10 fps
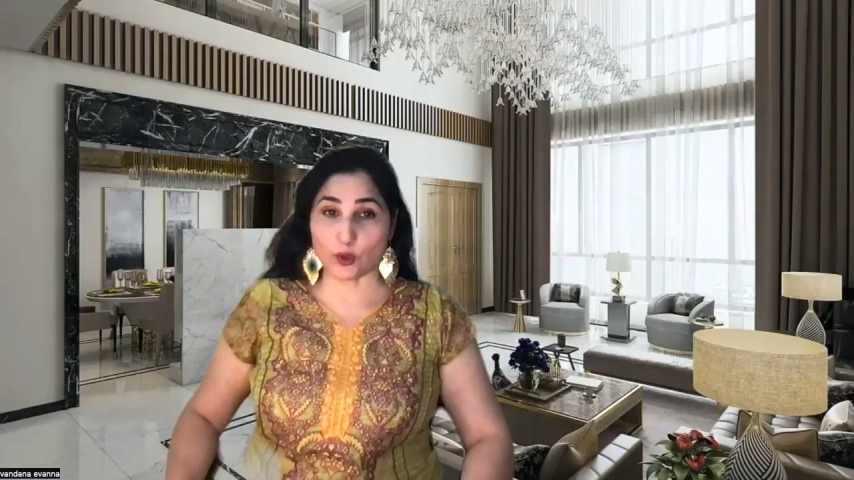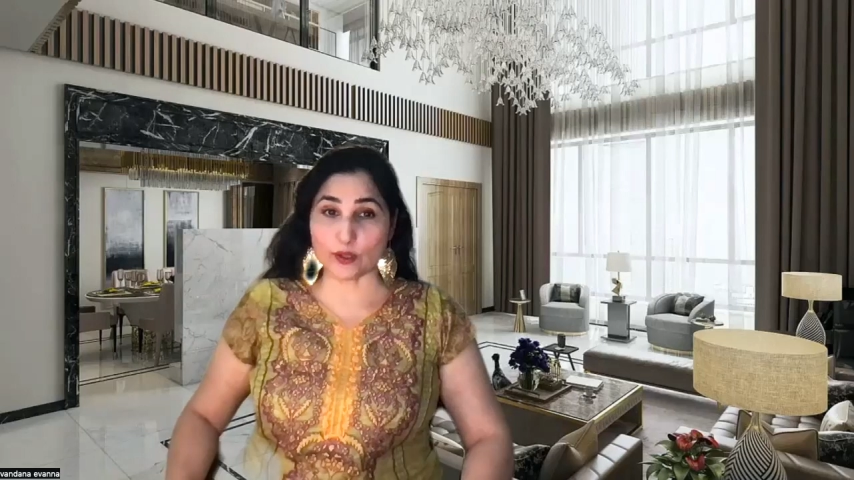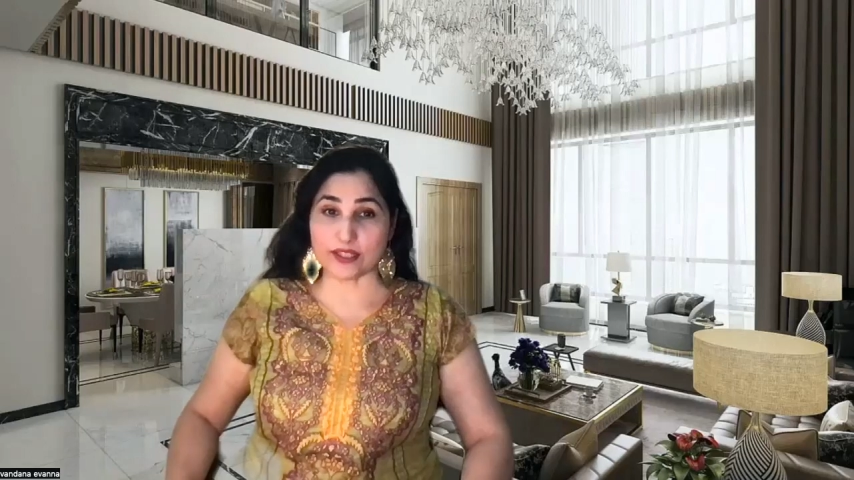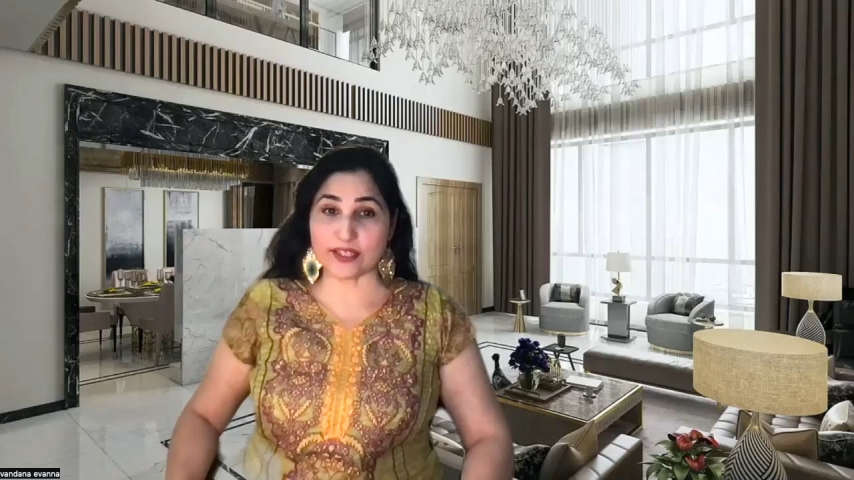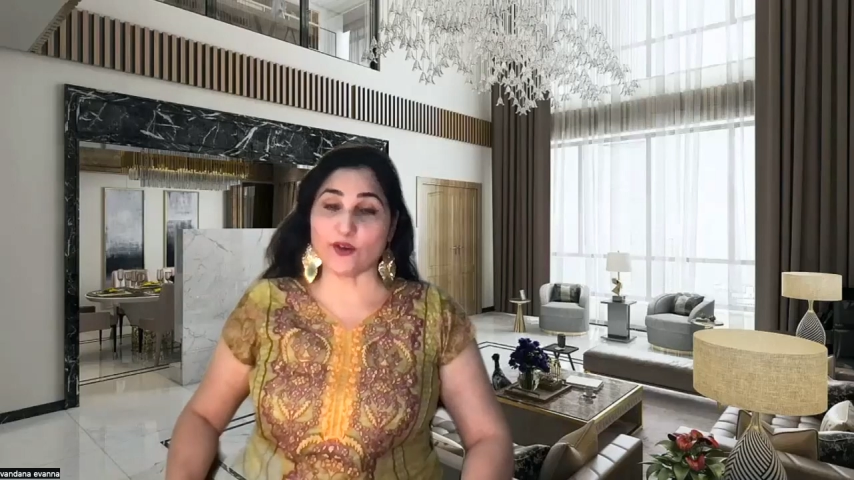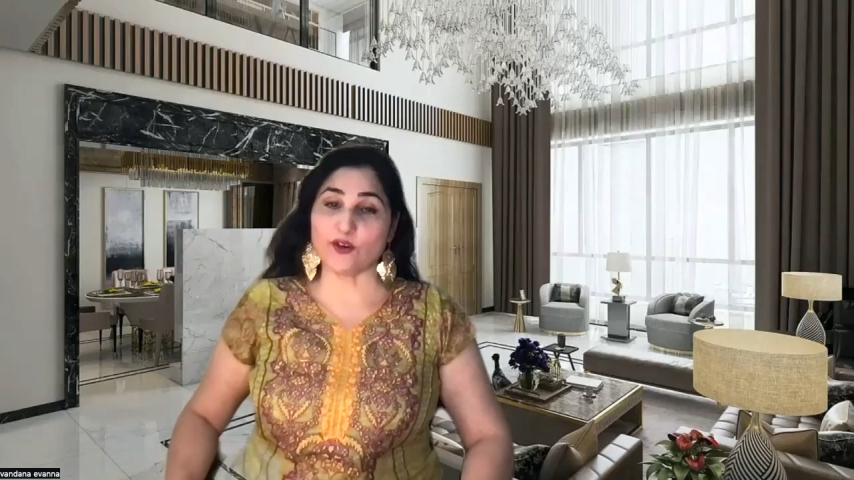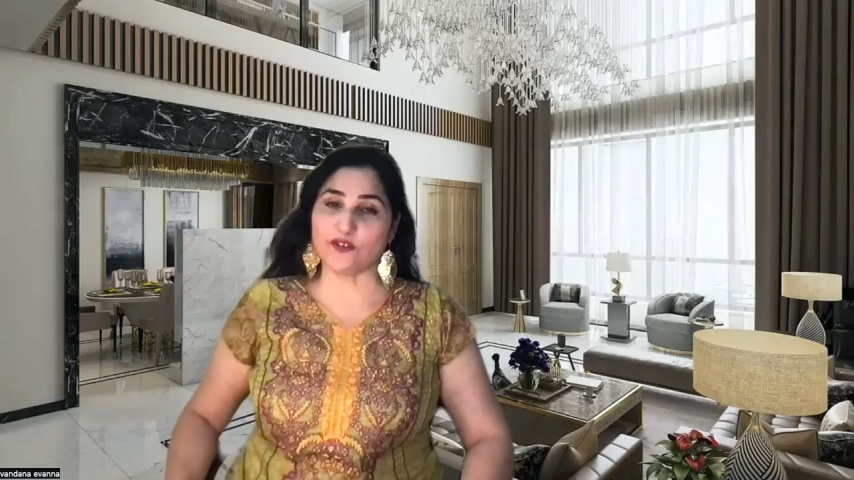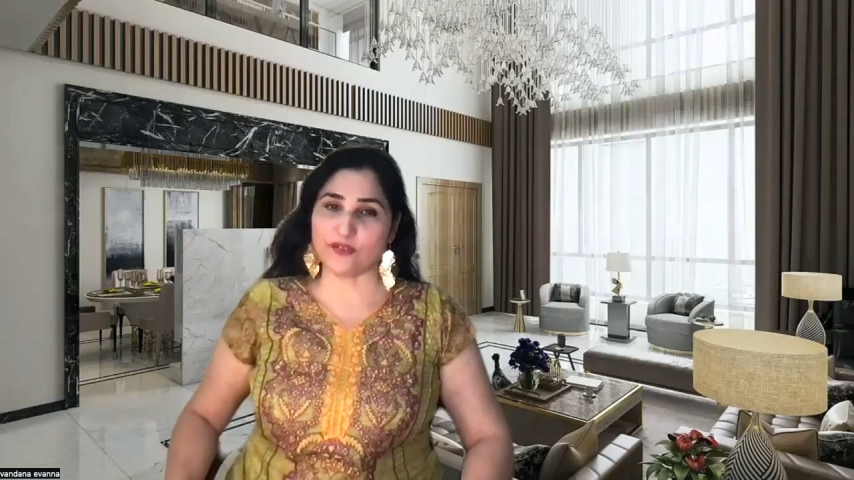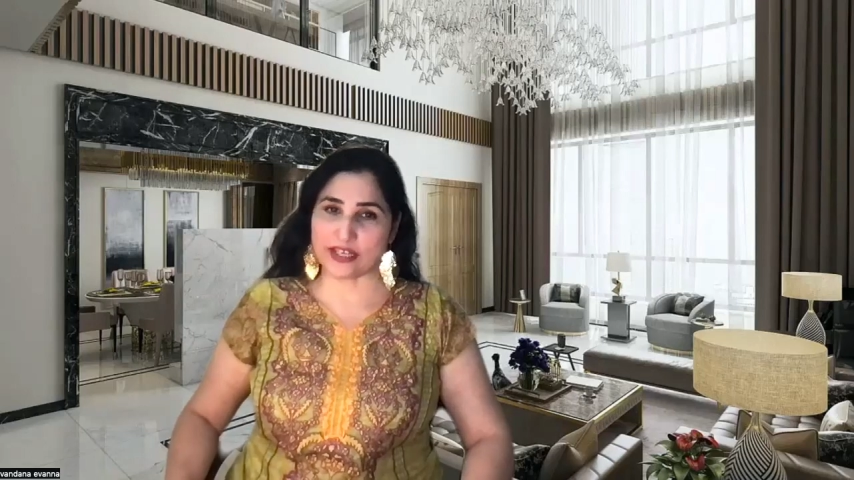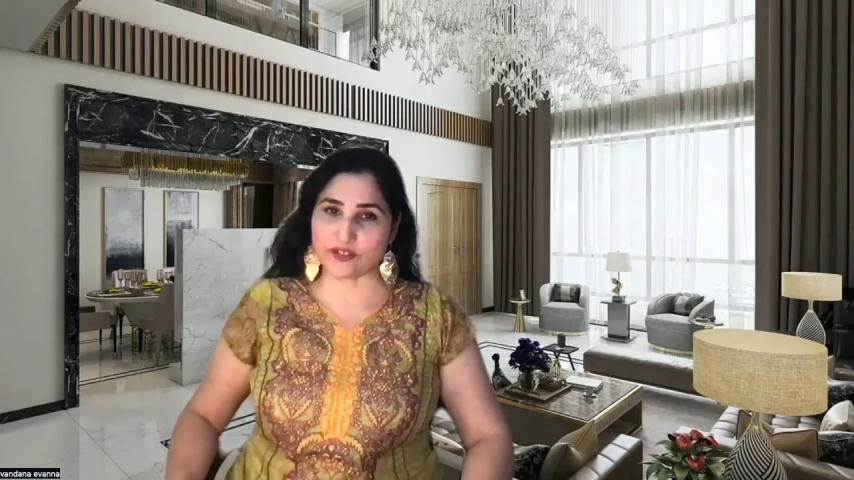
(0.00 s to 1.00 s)
clothes or
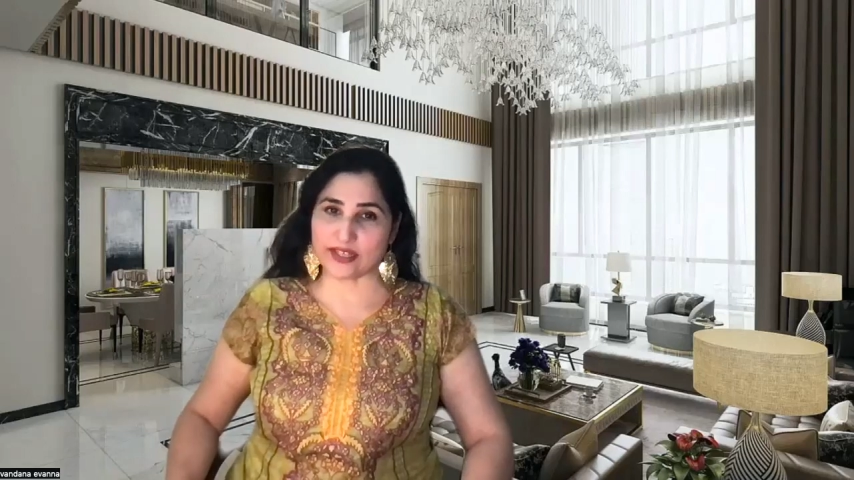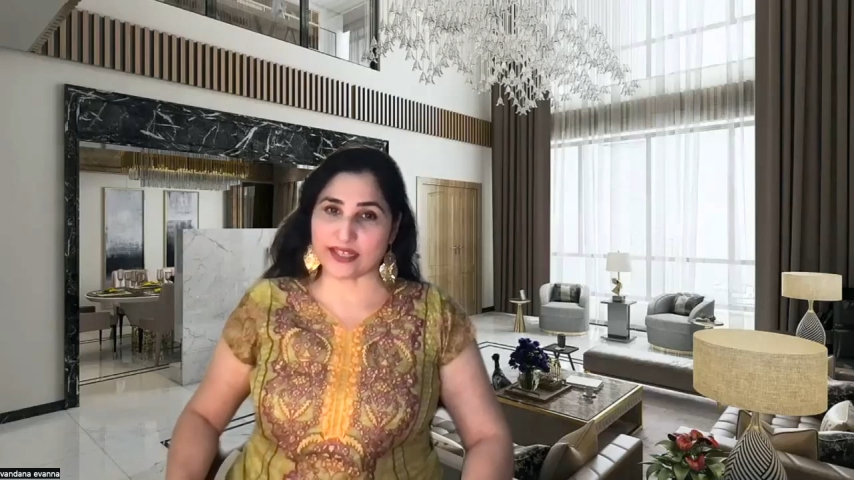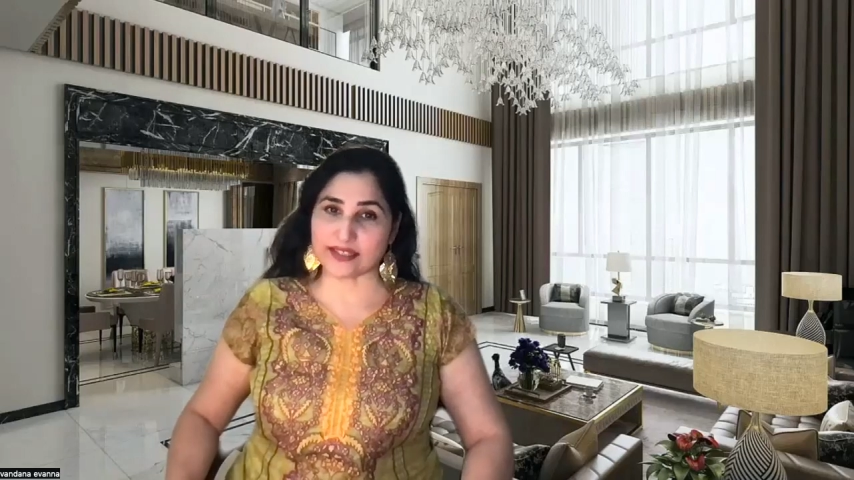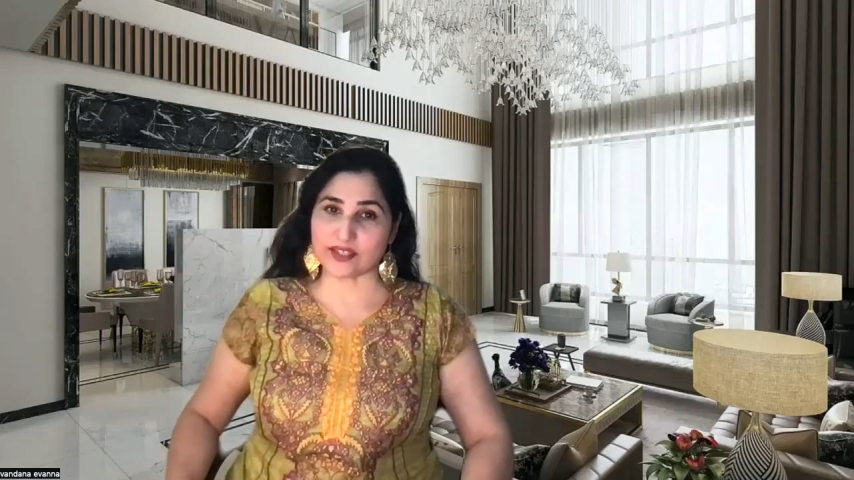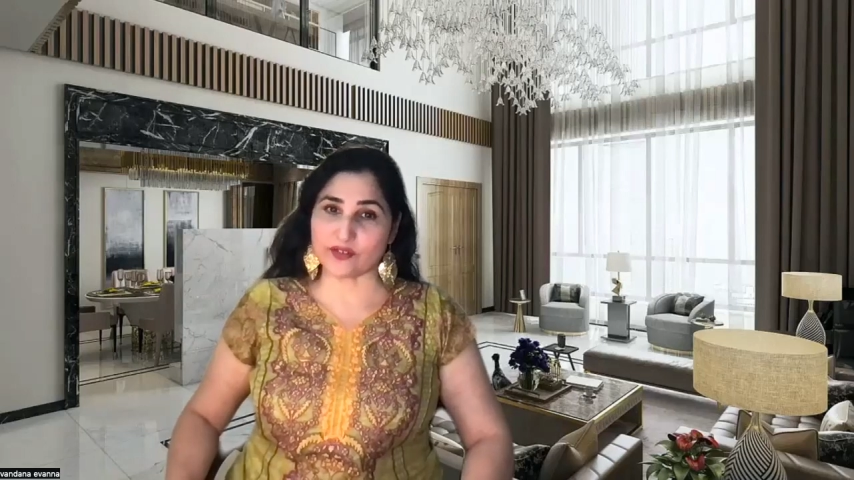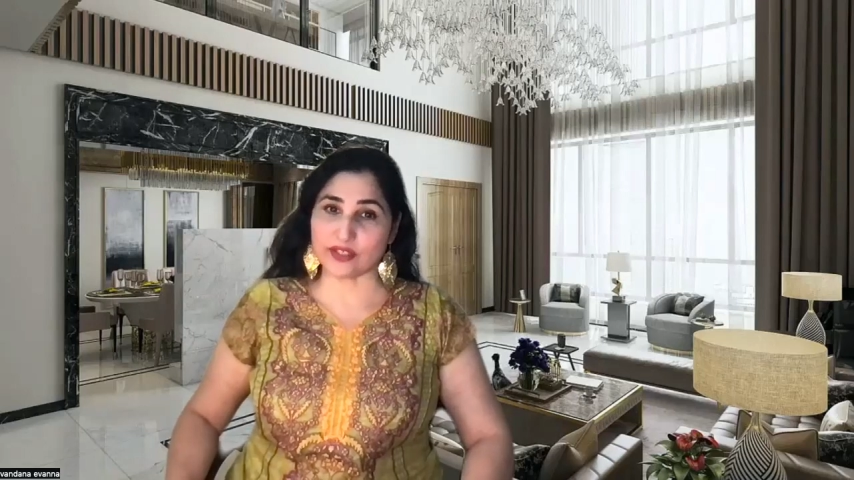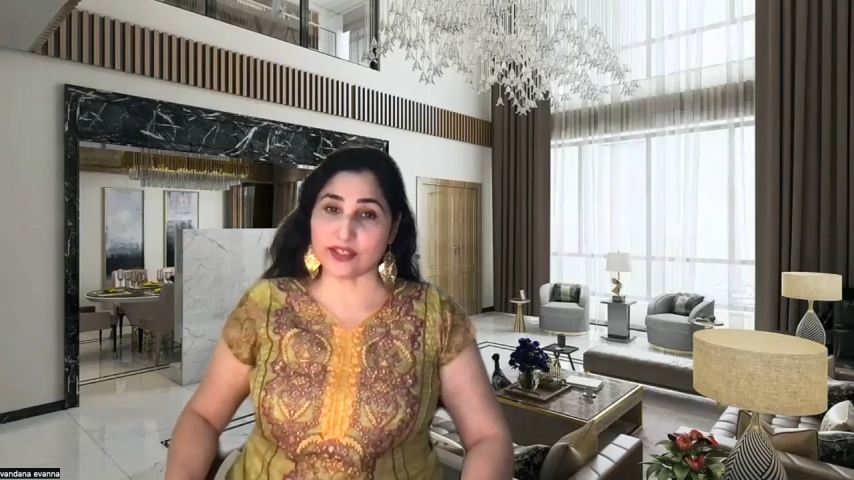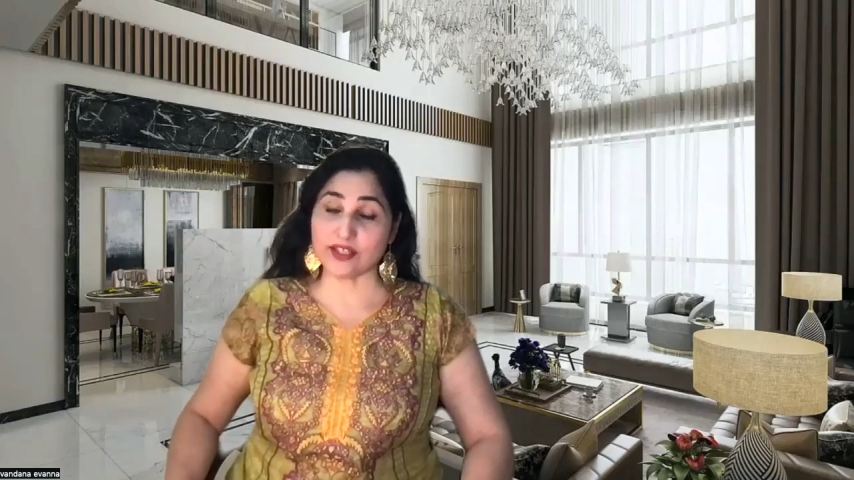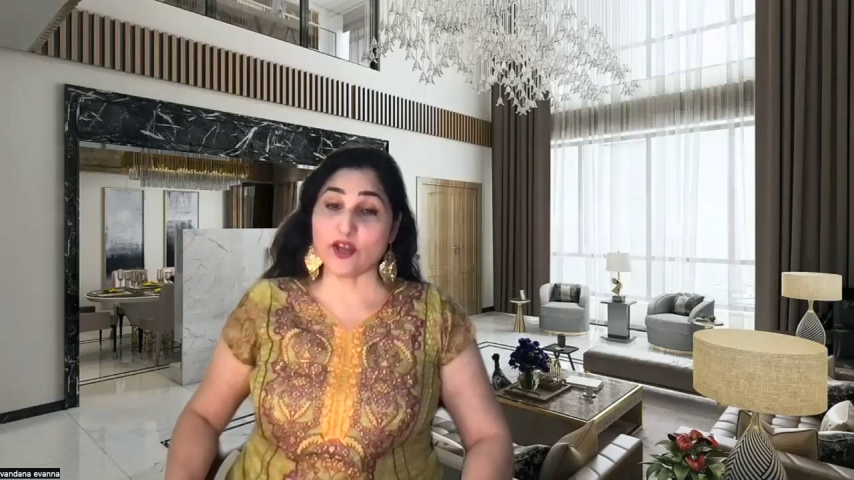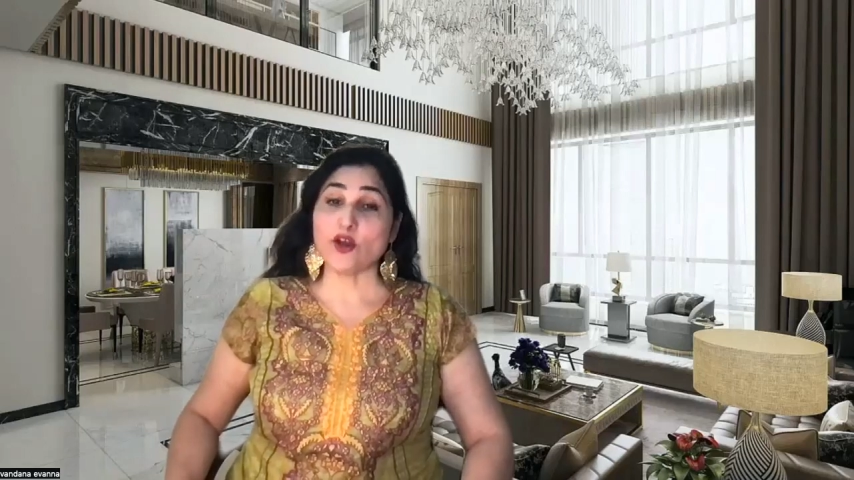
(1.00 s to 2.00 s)
fashion
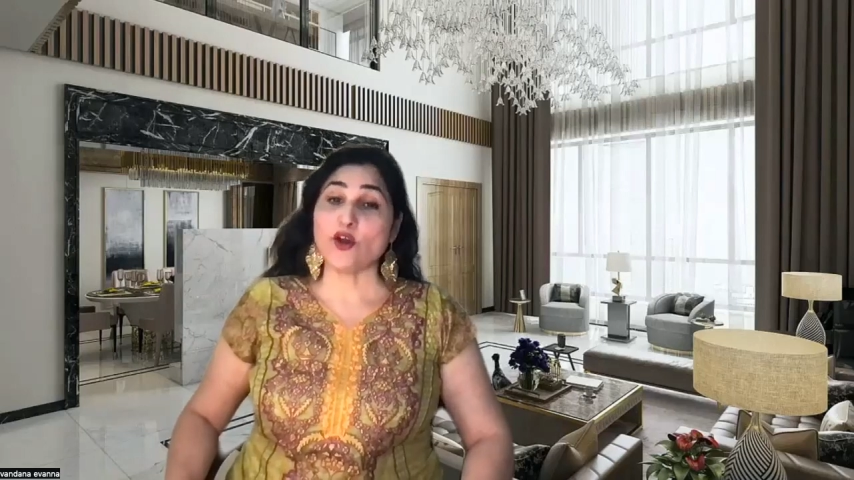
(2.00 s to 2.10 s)
accessories,